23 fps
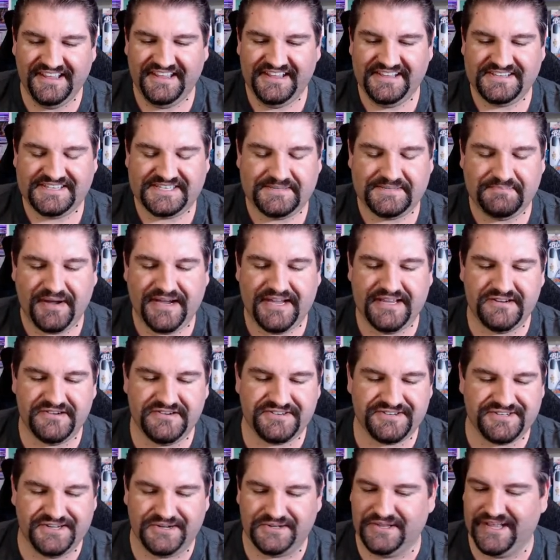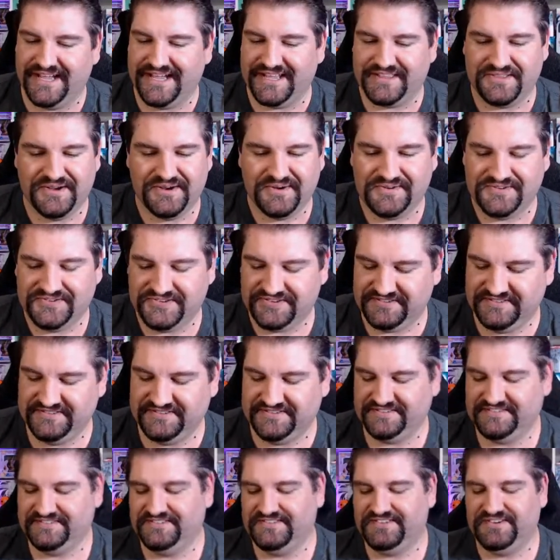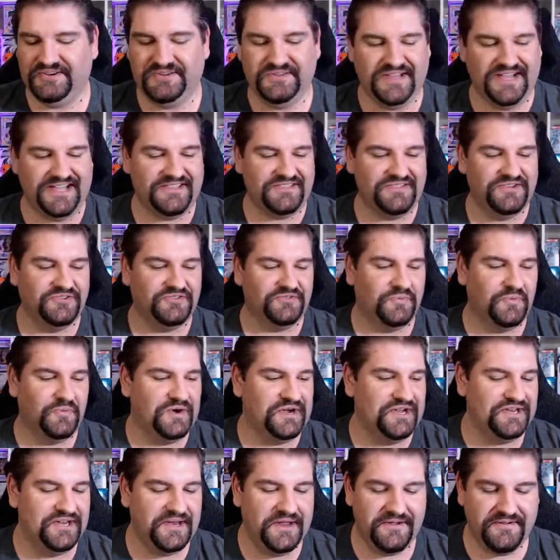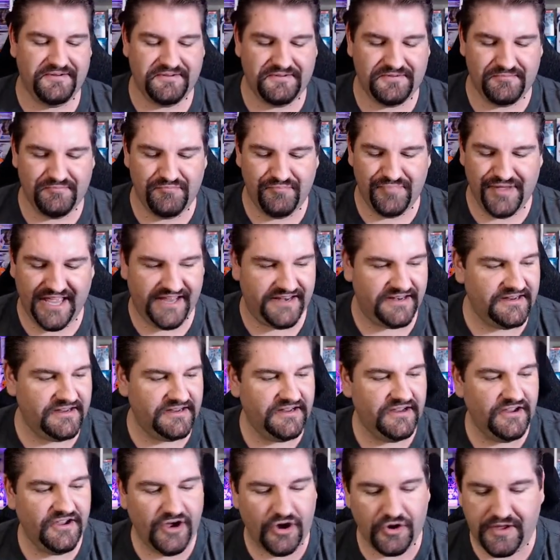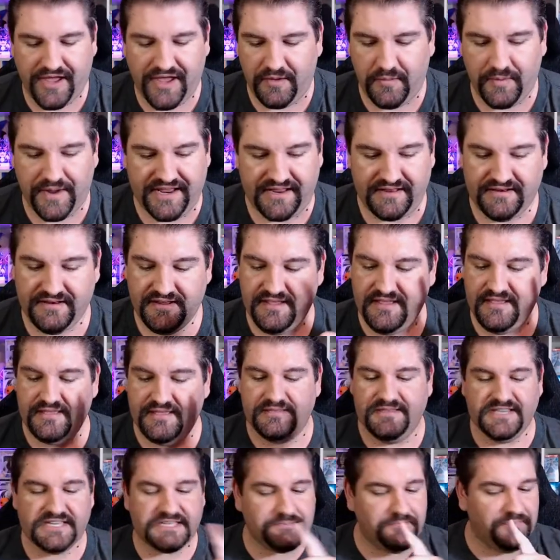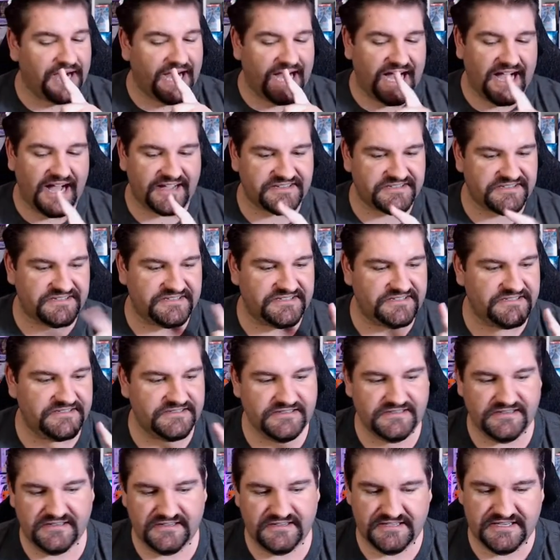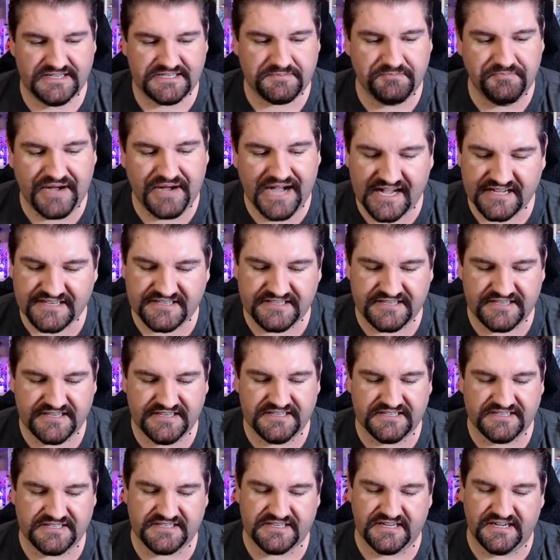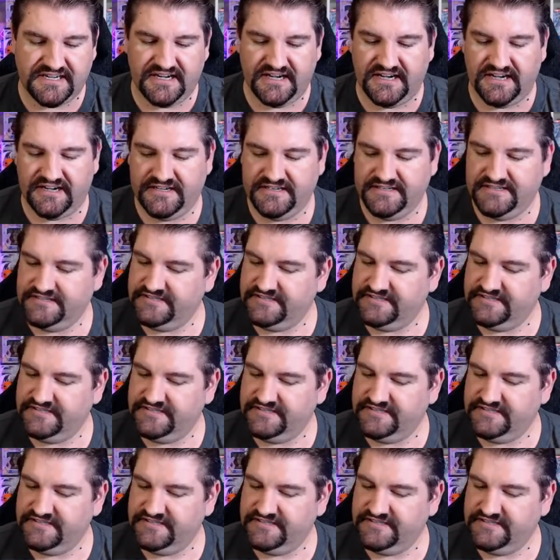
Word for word: Spiders don't like those. Don't like those one bit. Okay, wait. This box this box is uh